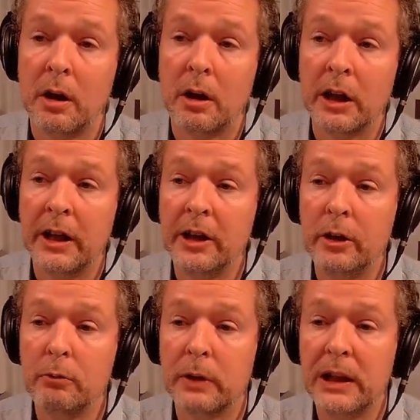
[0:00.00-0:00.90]
I hear
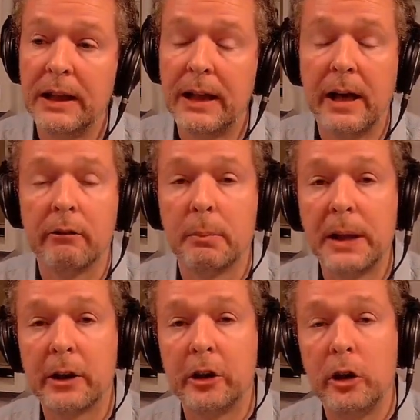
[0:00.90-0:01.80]
you really care
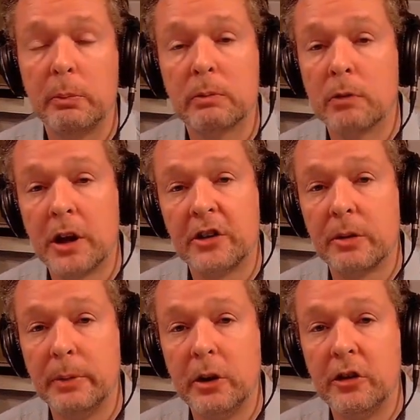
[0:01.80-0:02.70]
about human rights
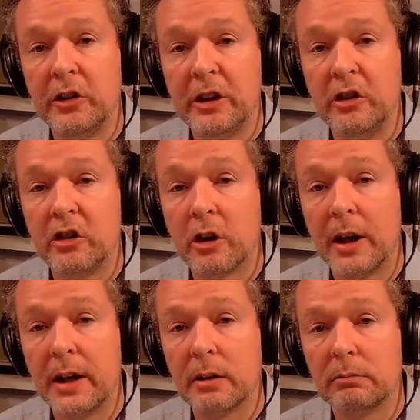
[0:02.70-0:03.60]
abuses in
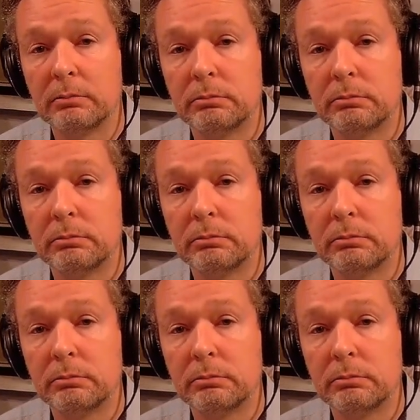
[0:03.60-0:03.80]
China.